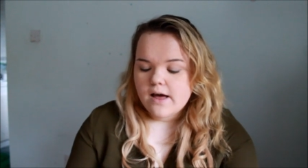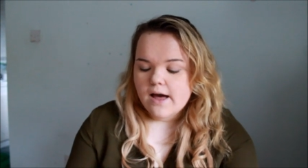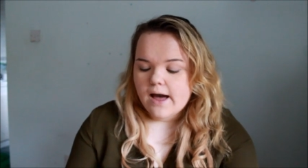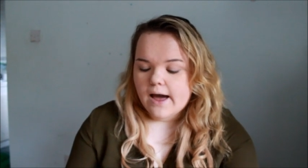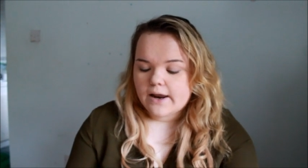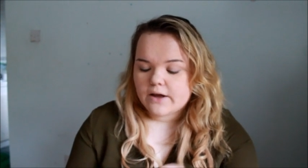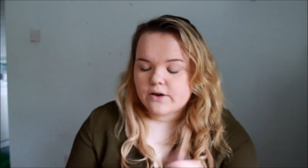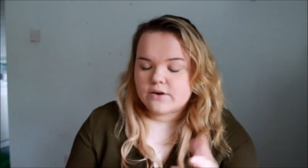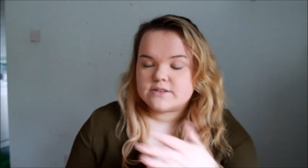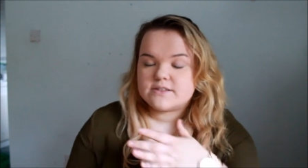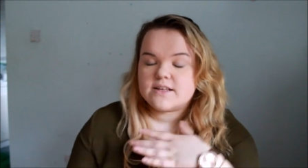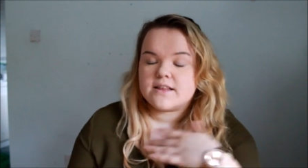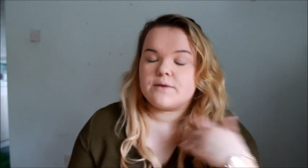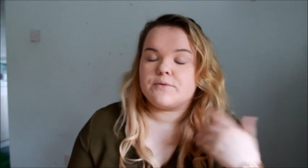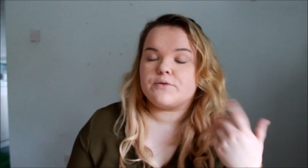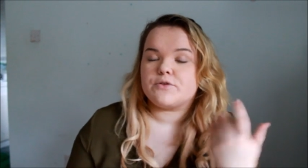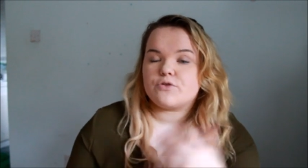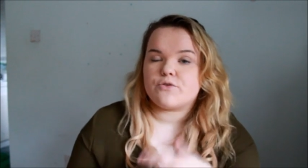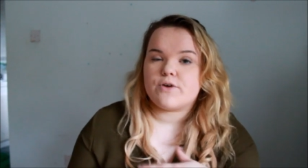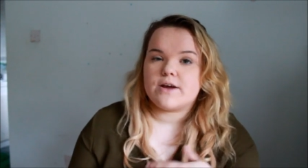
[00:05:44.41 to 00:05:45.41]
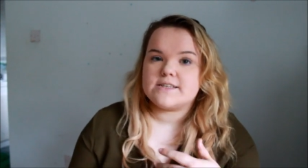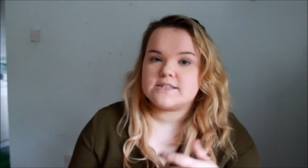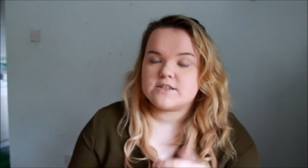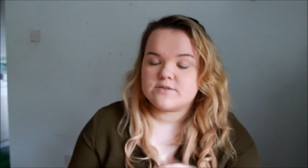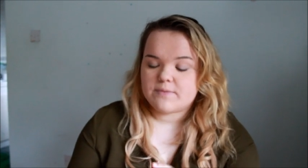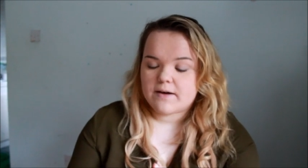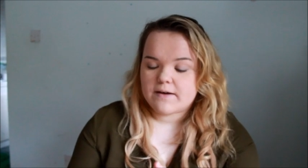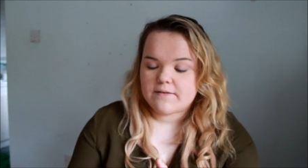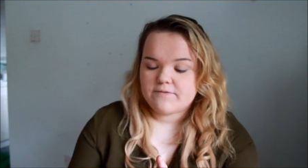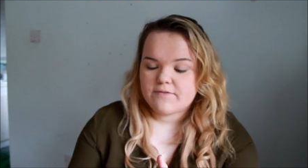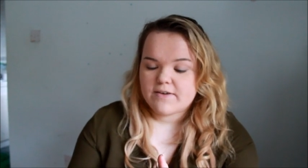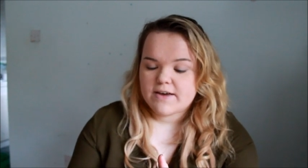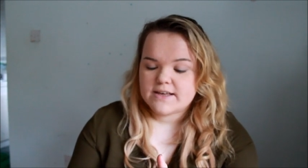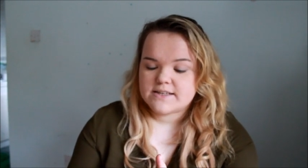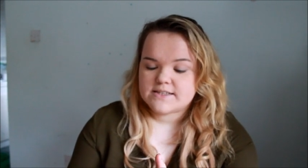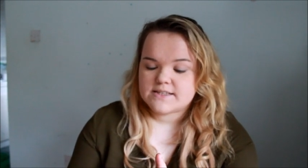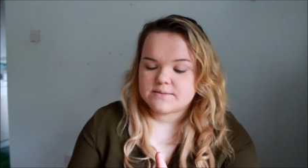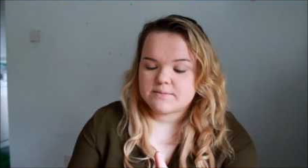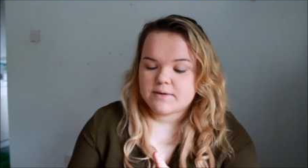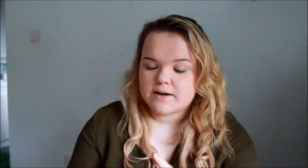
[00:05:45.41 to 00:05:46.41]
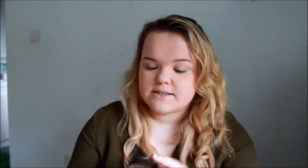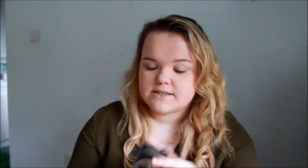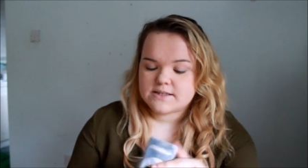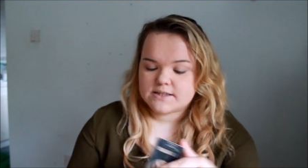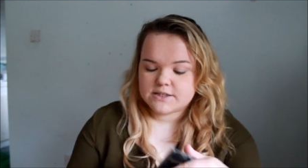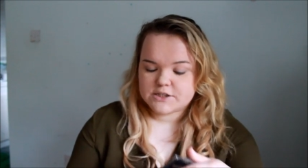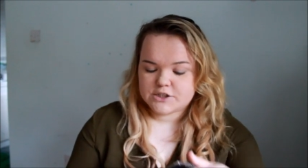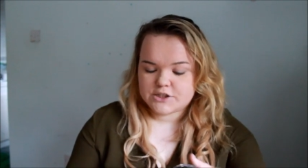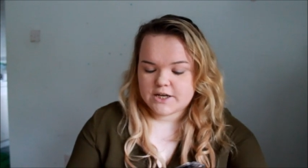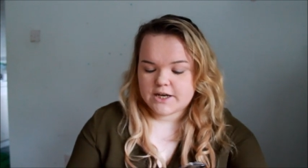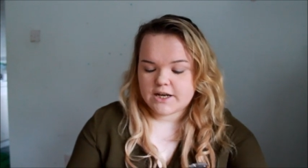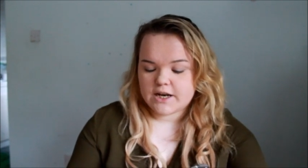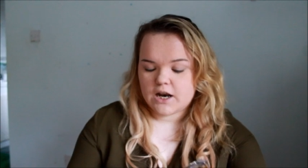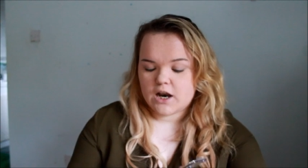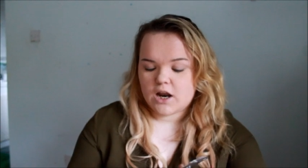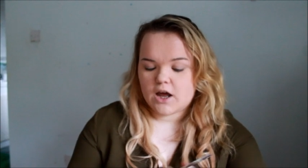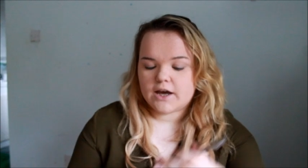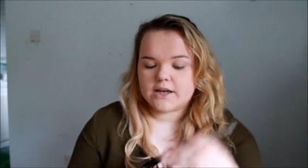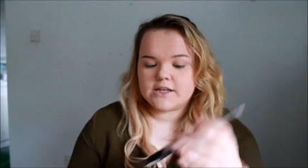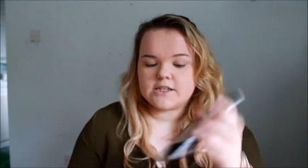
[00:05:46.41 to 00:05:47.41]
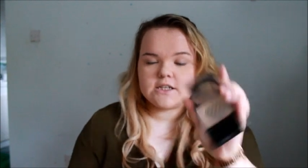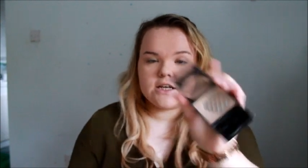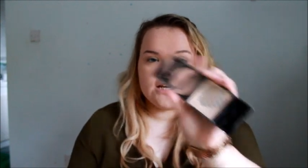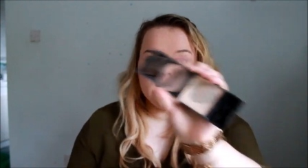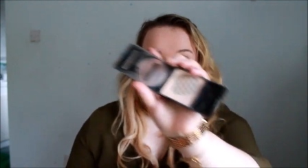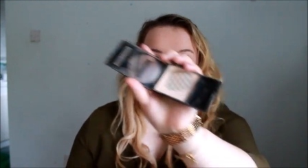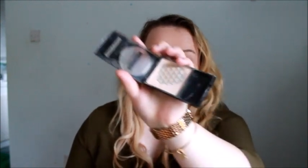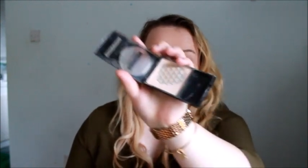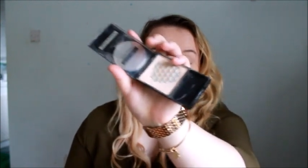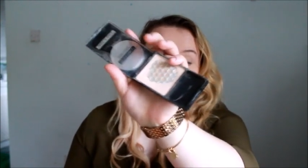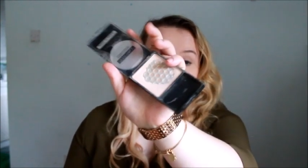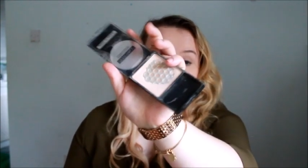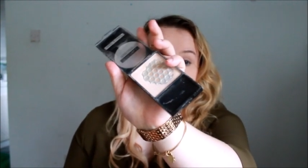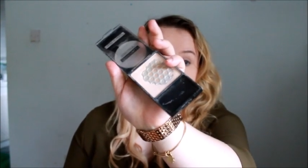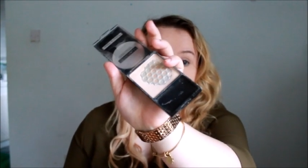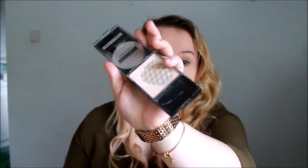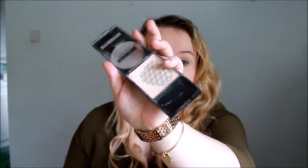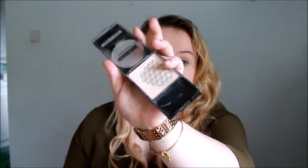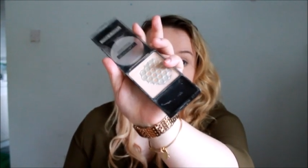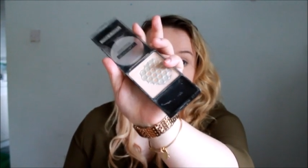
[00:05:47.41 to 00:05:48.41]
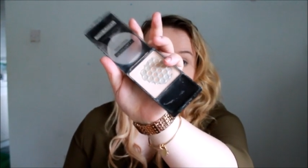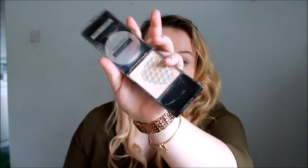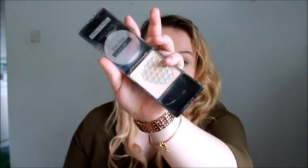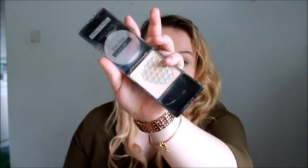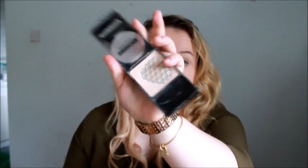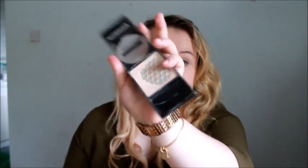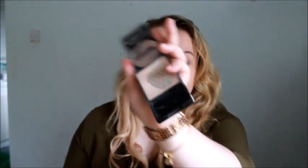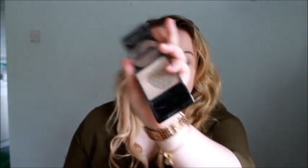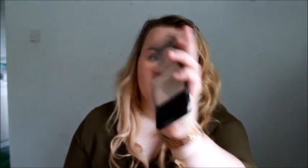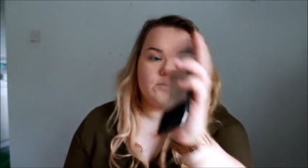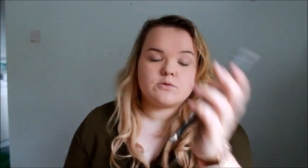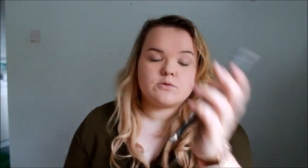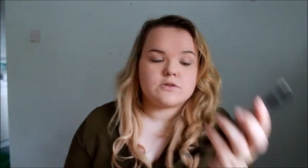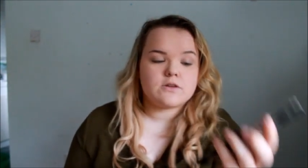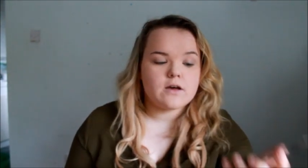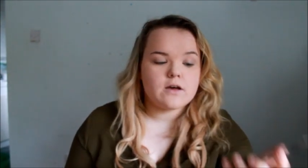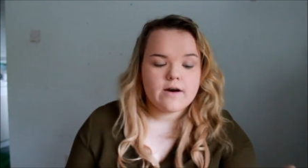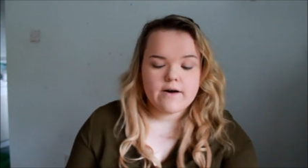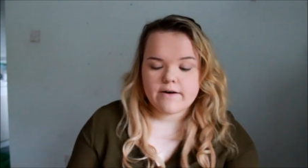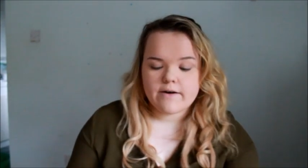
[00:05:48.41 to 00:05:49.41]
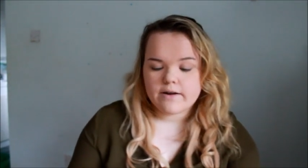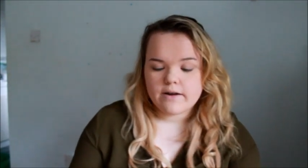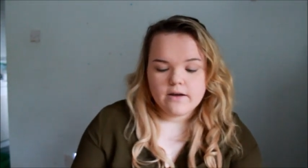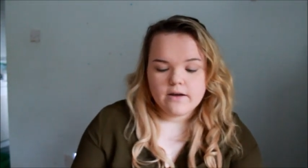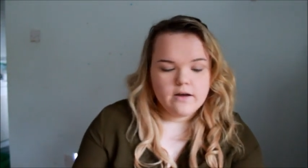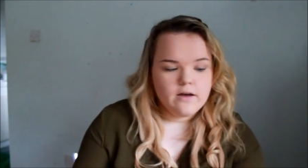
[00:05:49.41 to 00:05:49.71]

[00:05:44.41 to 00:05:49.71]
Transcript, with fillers: And I'm going to set that with the rest of my face. Mine's in the shade Light. It is hit pan, it is almost gone.